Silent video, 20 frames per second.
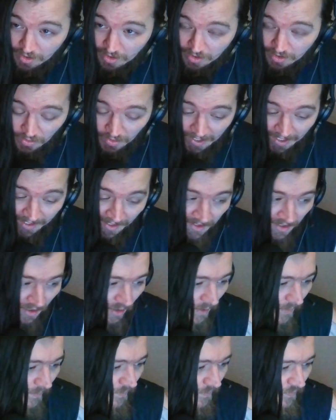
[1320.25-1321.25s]
Okay, Daniel.
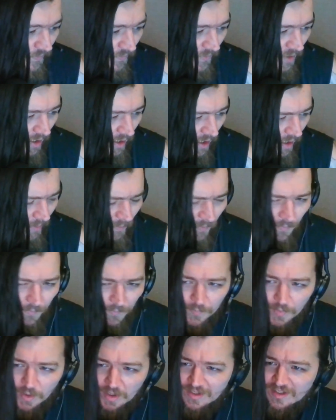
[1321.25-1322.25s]

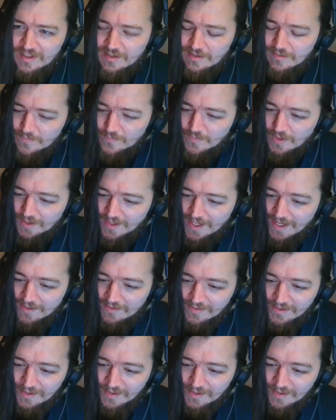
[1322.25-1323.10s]
But what that